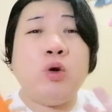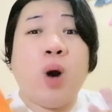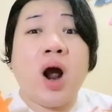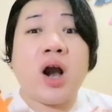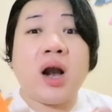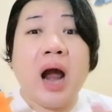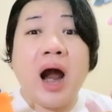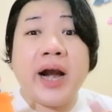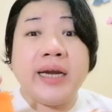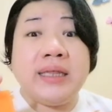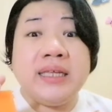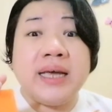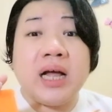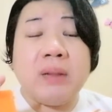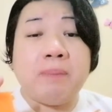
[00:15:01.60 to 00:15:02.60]
you are
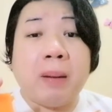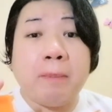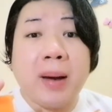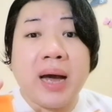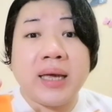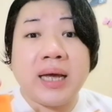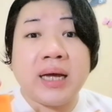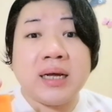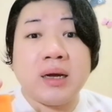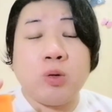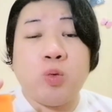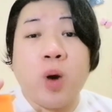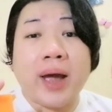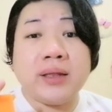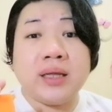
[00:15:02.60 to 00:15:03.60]
RDL
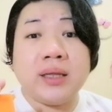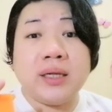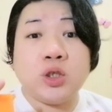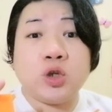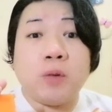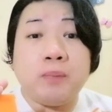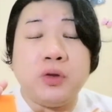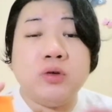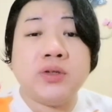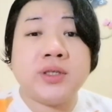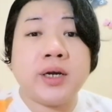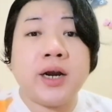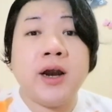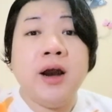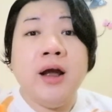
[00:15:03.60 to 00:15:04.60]
Papaya Whitening Soap
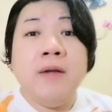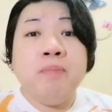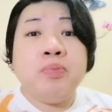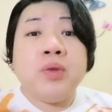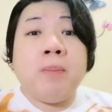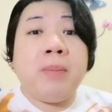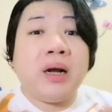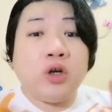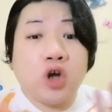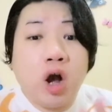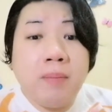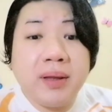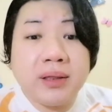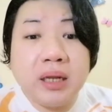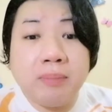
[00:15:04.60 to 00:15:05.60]
user.
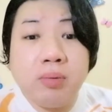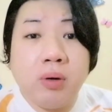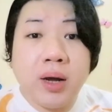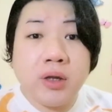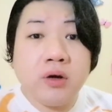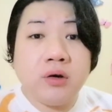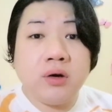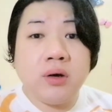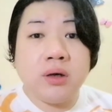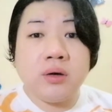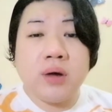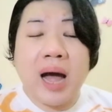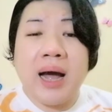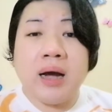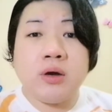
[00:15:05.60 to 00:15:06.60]
mag-comment lang po kayo.
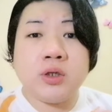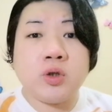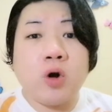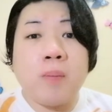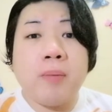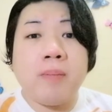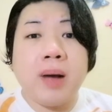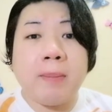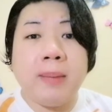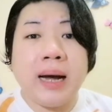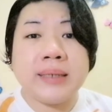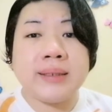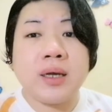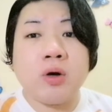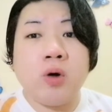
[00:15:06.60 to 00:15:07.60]
Gusto ko po
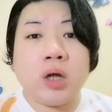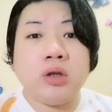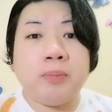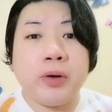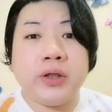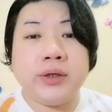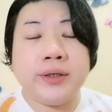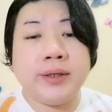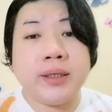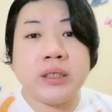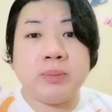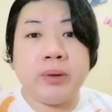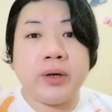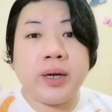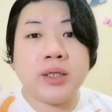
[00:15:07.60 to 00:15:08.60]
mabasa kung ano po yung naging
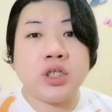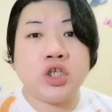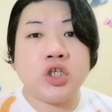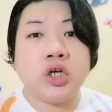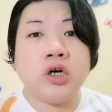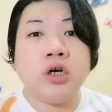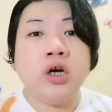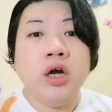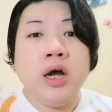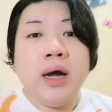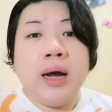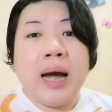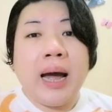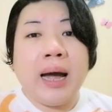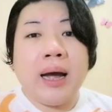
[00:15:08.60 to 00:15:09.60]
experience nyo.
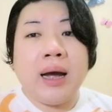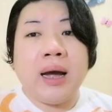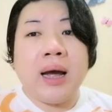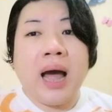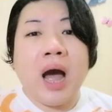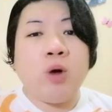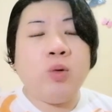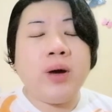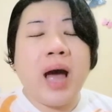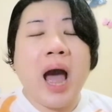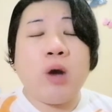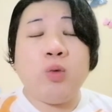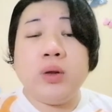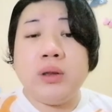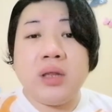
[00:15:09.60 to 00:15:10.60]

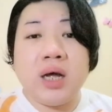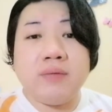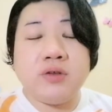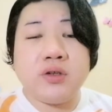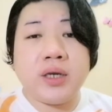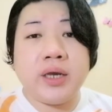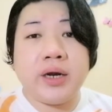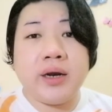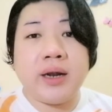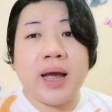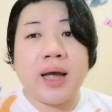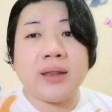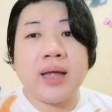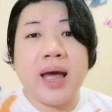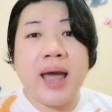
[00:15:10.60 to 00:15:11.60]
I would love to hear
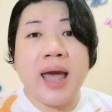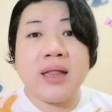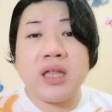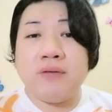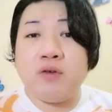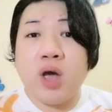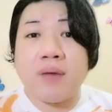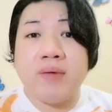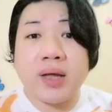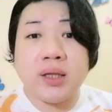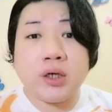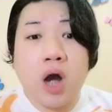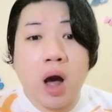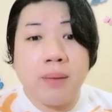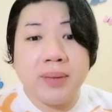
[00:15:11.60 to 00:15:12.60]
that. And if you have
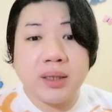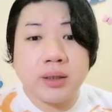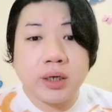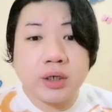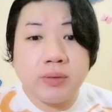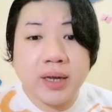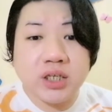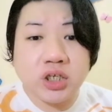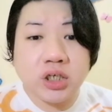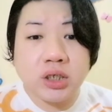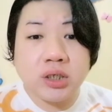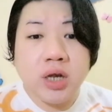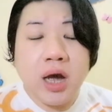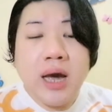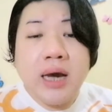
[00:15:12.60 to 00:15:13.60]
any comment or question,